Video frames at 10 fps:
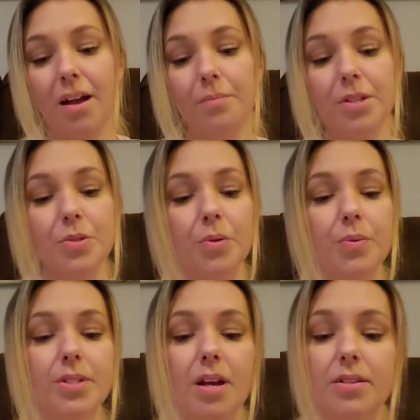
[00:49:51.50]
Um, this one
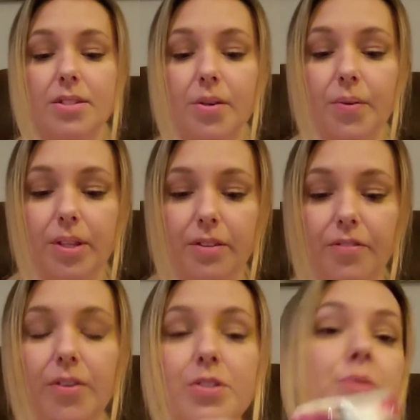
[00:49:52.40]
was also in the
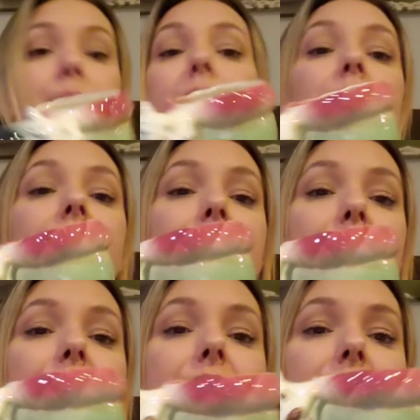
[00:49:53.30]
first booth. This
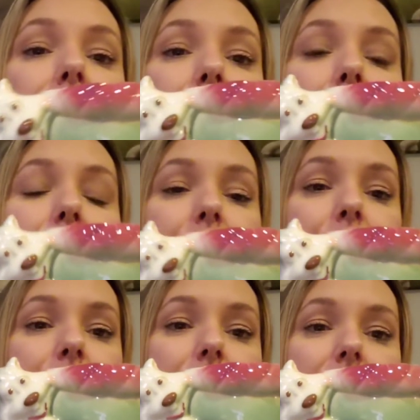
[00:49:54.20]
one is a little
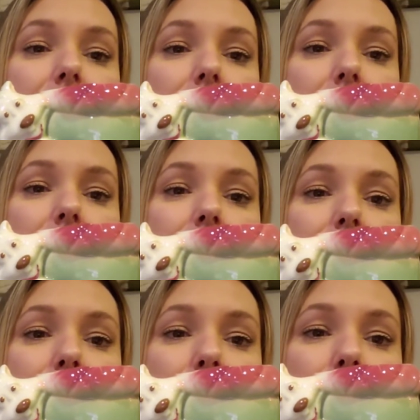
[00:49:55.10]

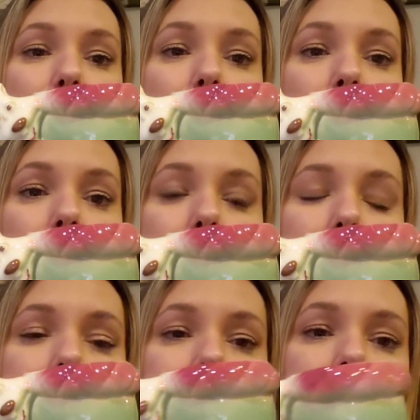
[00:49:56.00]

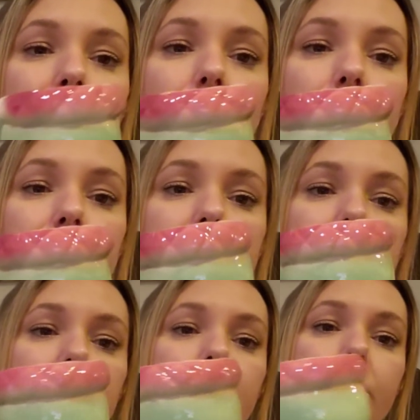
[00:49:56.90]
squirrel holding
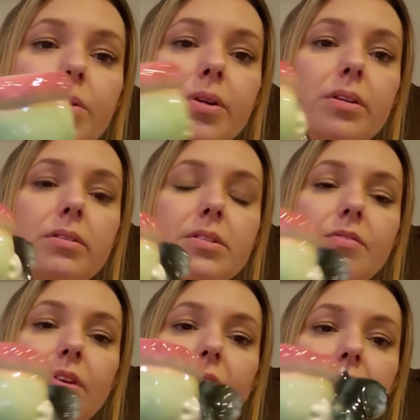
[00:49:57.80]
an acorn.
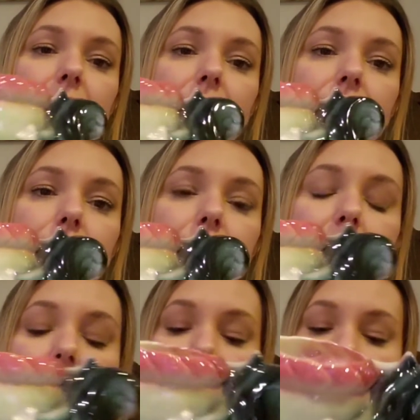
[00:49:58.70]
It's very
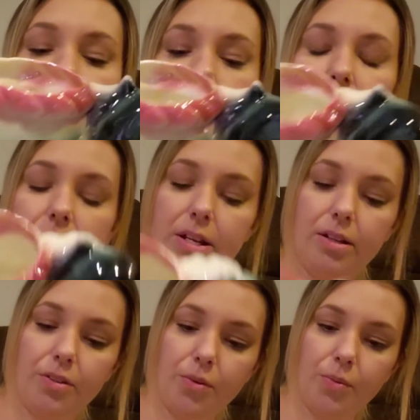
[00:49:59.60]
colorful. I did
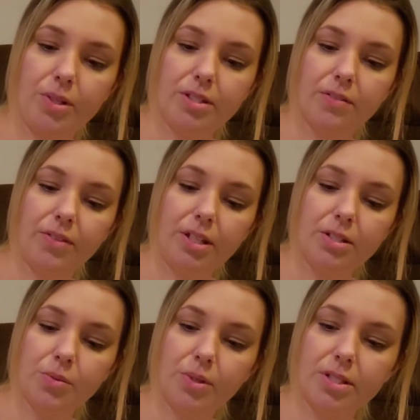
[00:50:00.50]
find other ones of
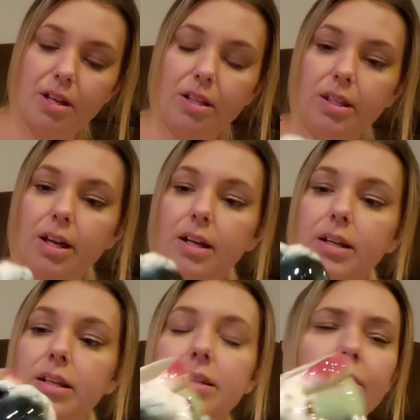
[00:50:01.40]
these ones
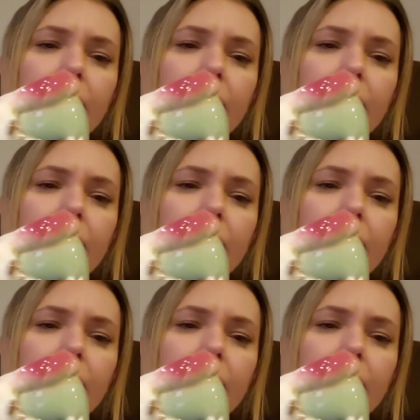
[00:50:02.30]
online in